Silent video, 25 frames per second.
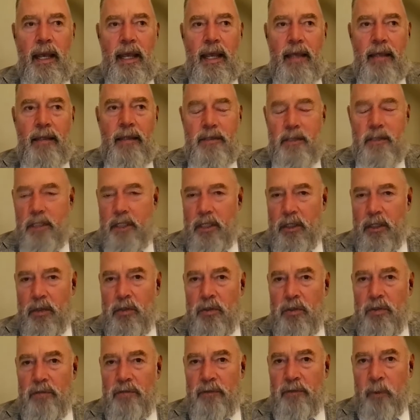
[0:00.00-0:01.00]
is the
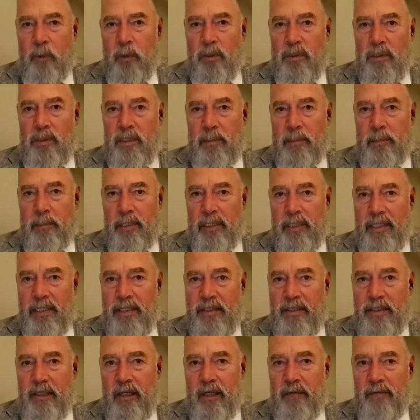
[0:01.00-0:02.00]
use of force that
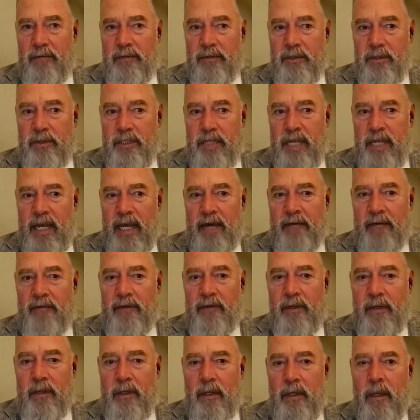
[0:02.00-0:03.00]
police officers have.
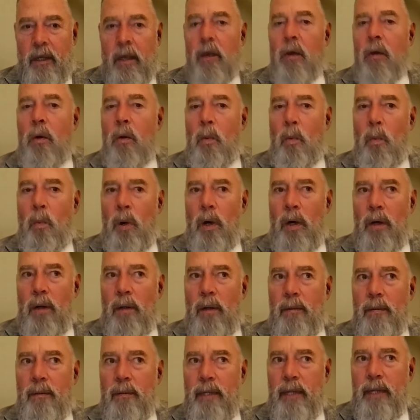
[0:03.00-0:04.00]

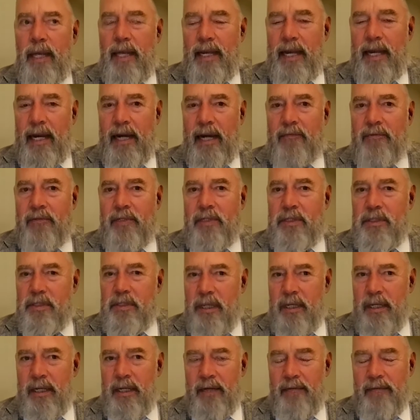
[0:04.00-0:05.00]
Well, in every
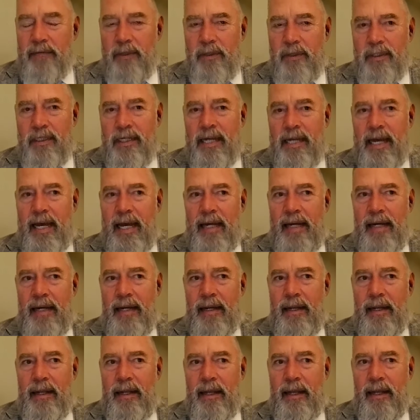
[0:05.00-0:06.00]
study I've looked at,
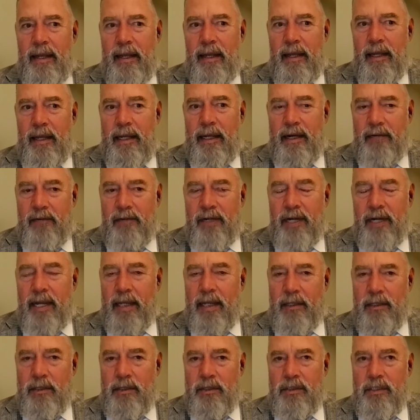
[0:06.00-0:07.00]
in every
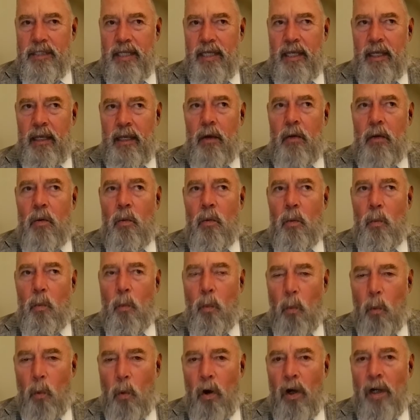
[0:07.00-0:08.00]
agency,
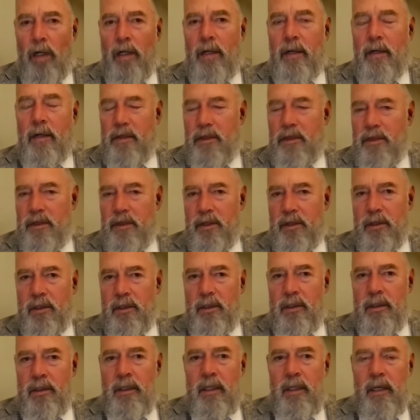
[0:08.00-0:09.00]

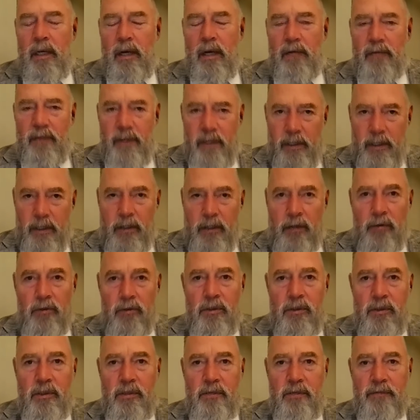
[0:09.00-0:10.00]
1/3 of their
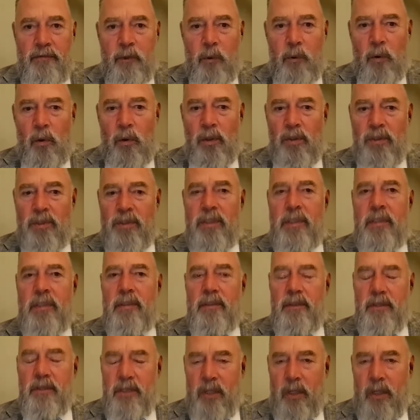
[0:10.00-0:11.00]
uses of force
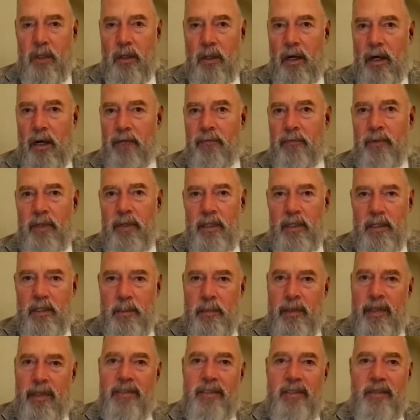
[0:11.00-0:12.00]
start off with a
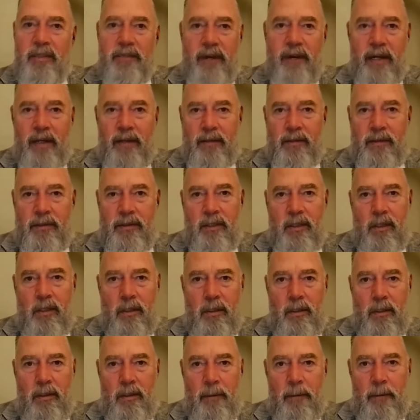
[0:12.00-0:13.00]
domestic violence
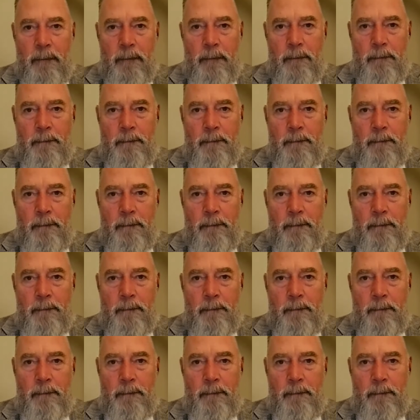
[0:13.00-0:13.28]
call.